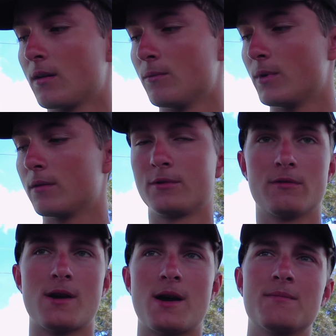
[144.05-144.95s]
Well, you're
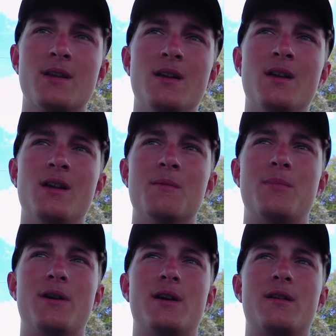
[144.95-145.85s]
right.
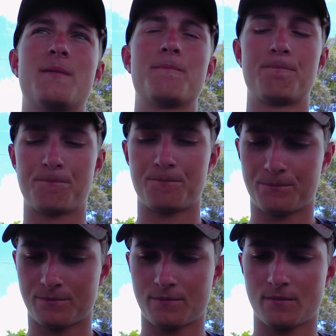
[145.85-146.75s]
But
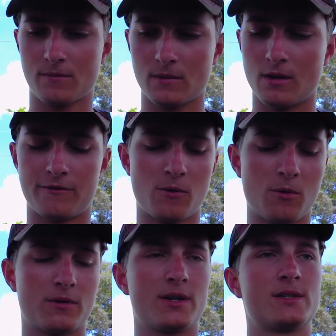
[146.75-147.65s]
a
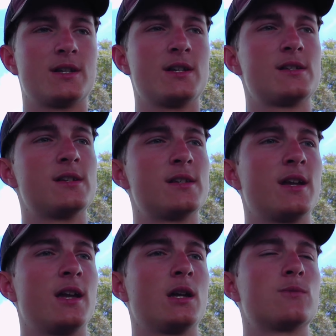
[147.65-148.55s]

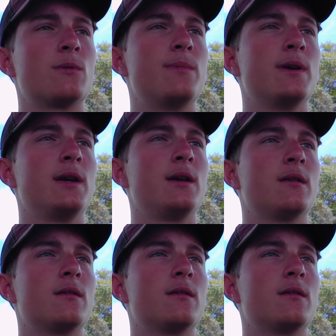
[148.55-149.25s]
1466 would be